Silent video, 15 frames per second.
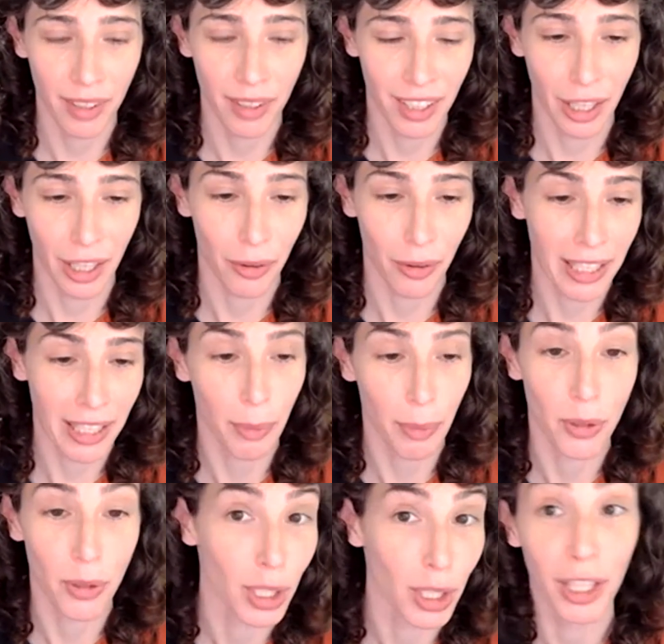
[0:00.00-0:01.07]
you know, I
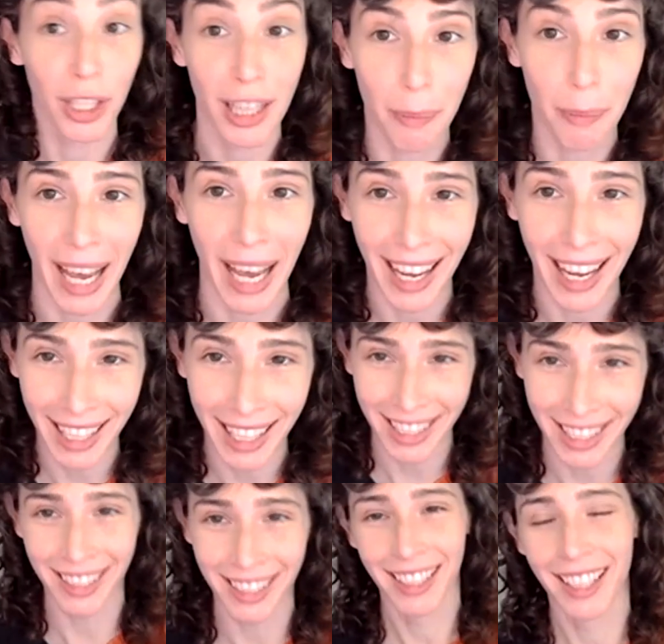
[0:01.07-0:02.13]
suppose the good and the bad
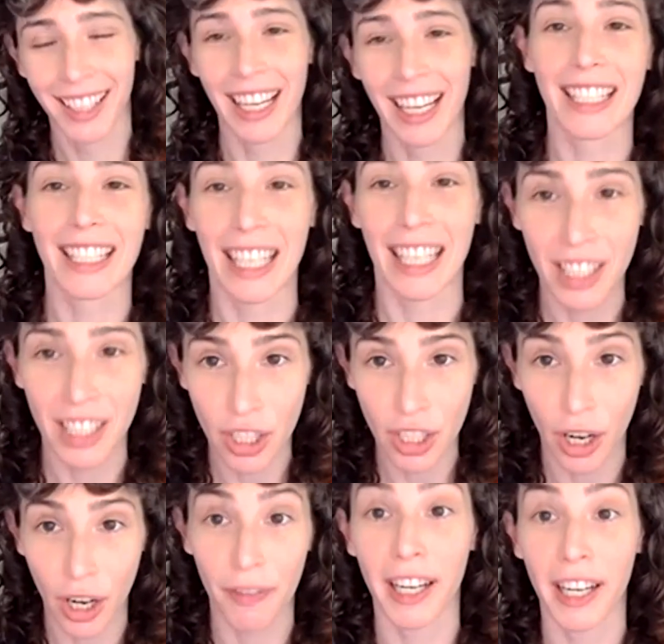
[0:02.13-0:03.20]
exist
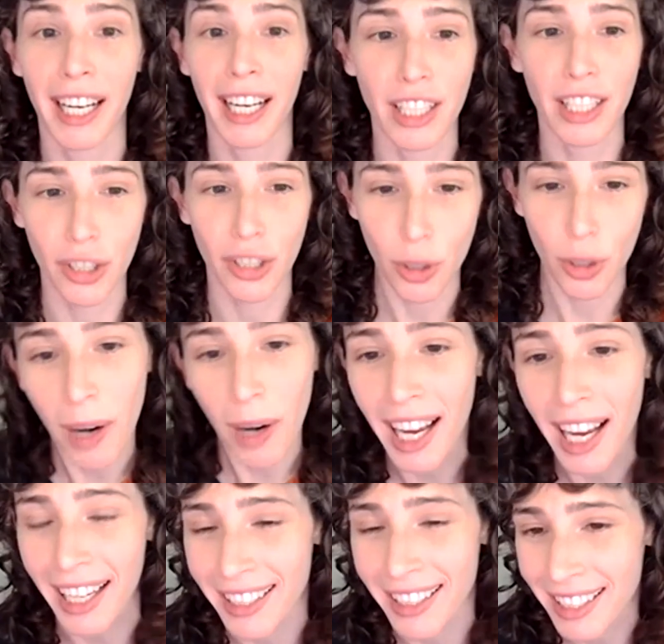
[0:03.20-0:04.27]
are very
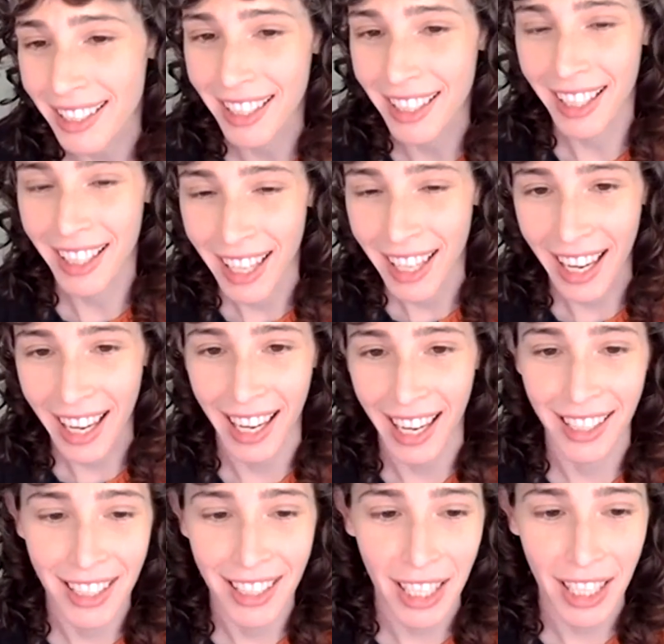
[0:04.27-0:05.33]
intertwined.
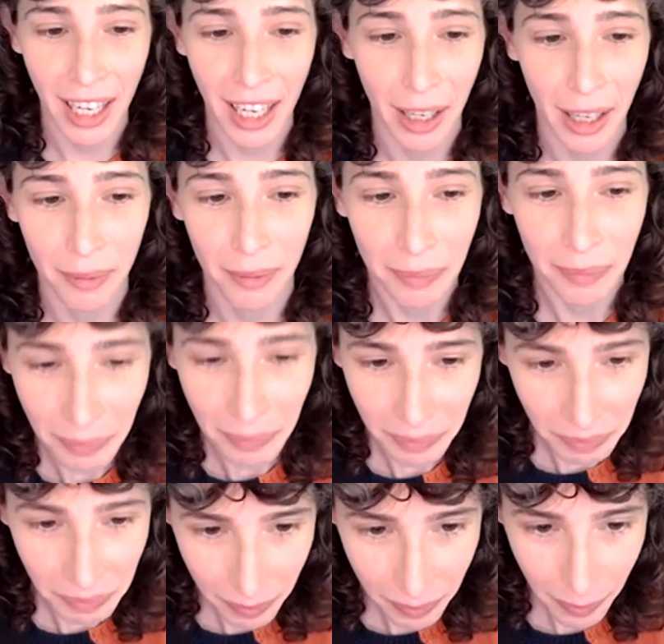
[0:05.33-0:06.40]
And
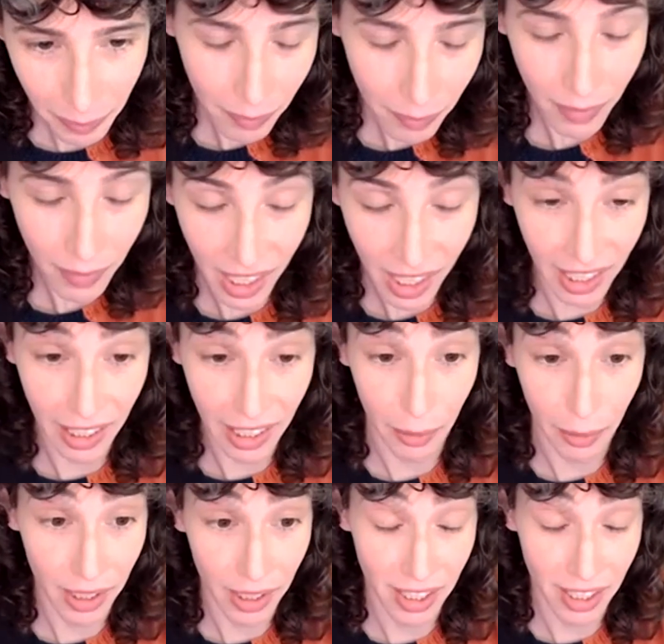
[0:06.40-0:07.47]

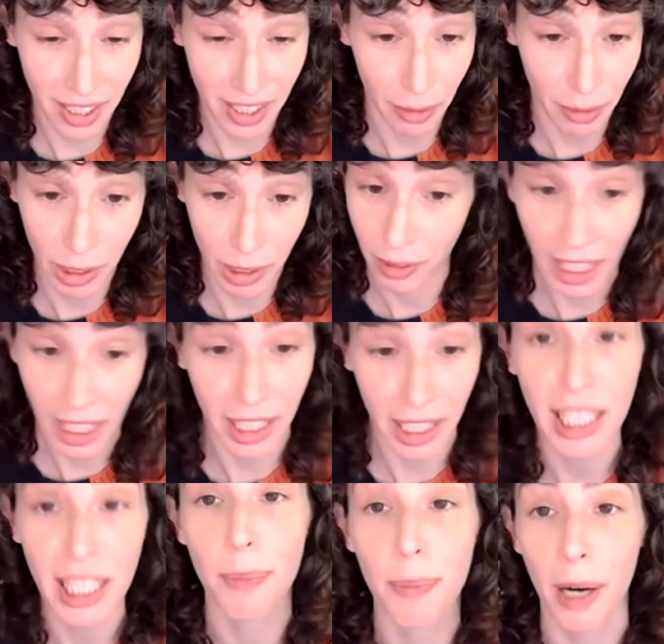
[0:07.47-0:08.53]
it was really an
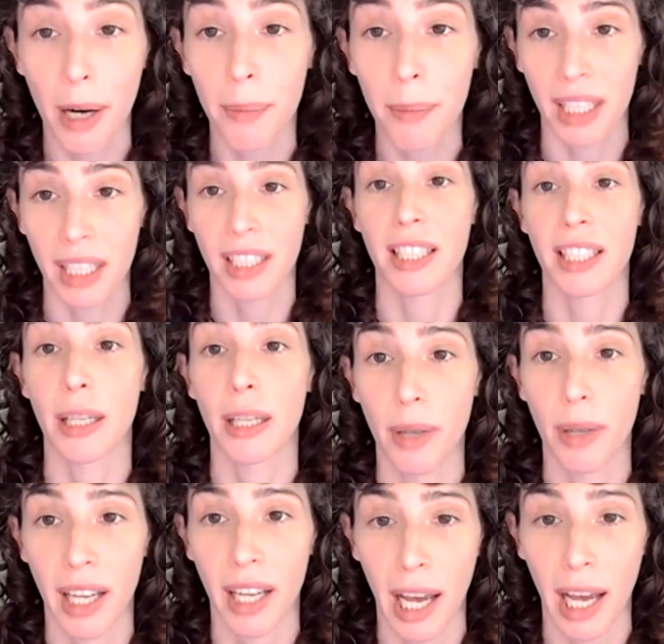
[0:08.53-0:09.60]
experiment to see
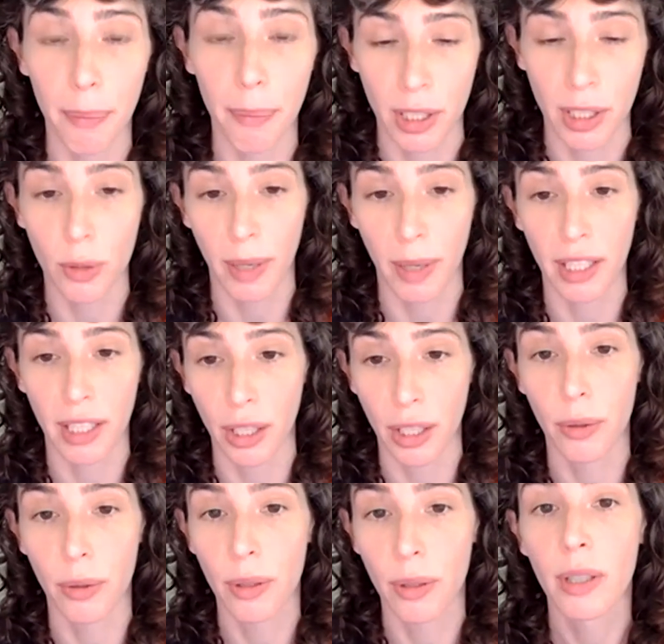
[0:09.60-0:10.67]
what happens when
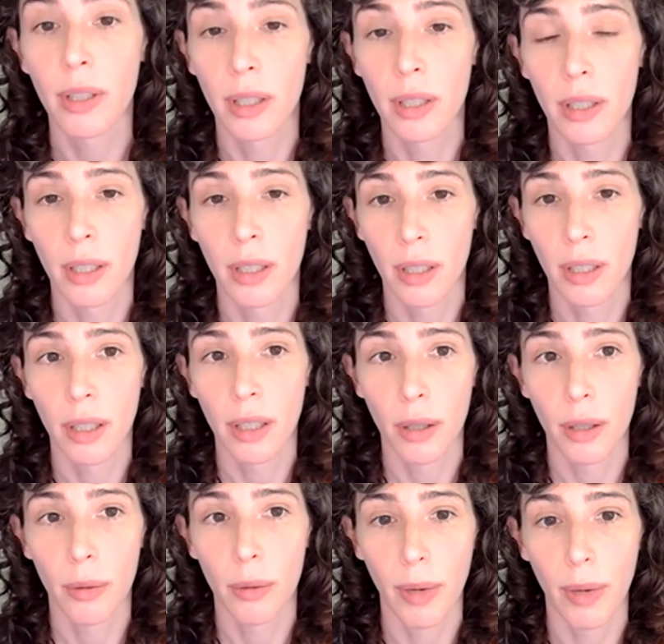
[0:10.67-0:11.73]

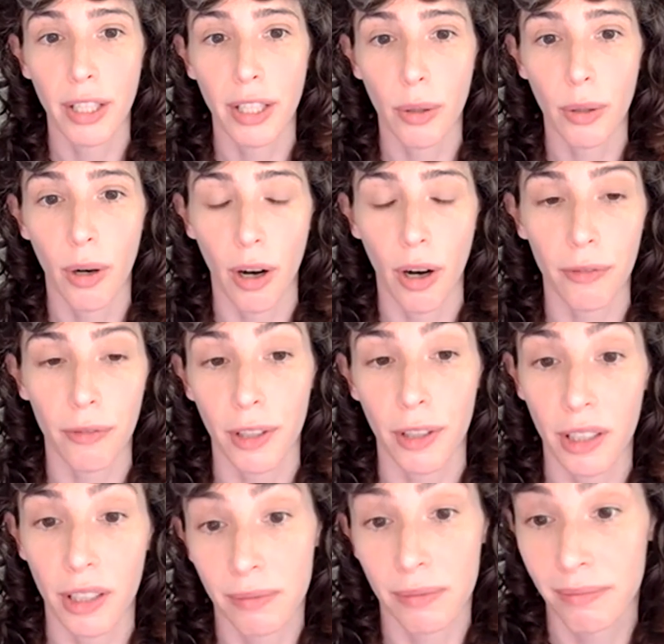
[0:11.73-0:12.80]
you
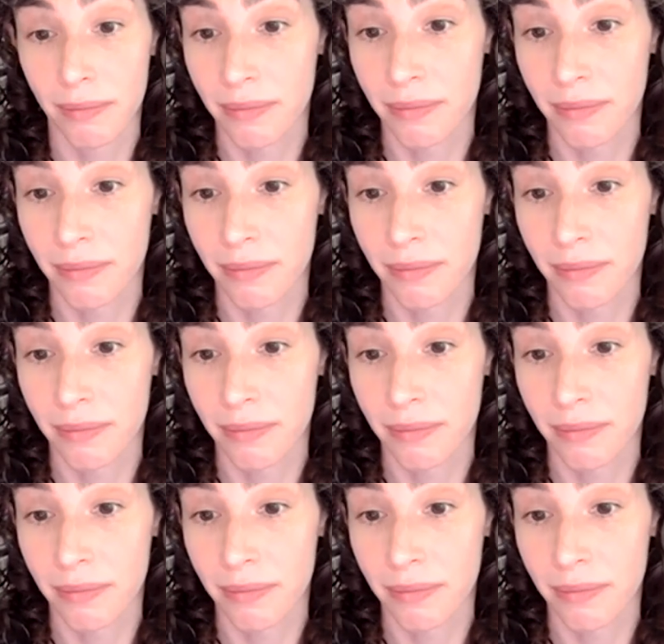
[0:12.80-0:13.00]
offer